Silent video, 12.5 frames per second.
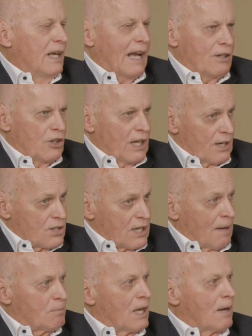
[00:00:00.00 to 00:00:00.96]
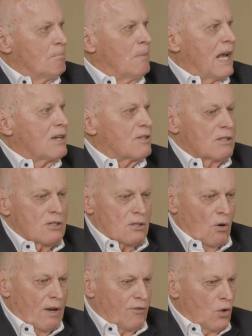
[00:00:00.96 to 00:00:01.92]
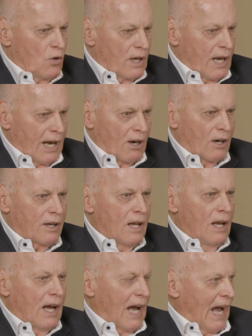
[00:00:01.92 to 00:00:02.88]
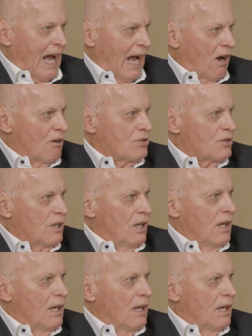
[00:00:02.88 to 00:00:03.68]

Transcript: you get a stepped up basis. So if you inherit a house,